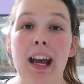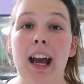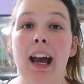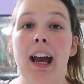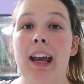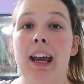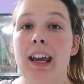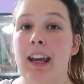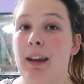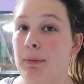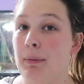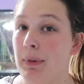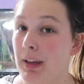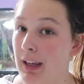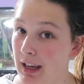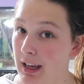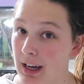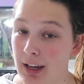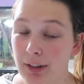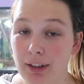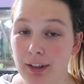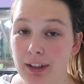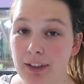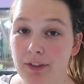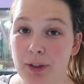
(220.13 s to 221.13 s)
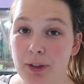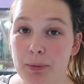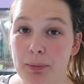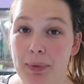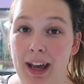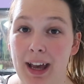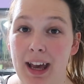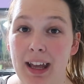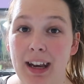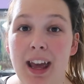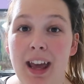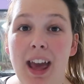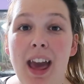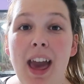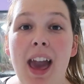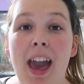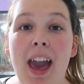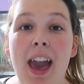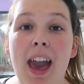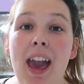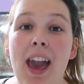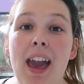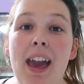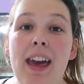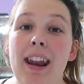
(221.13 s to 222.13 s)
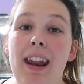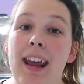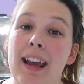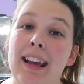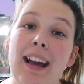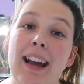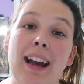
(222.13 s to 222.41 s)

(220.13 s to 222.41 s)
I am getting ready for bed, and I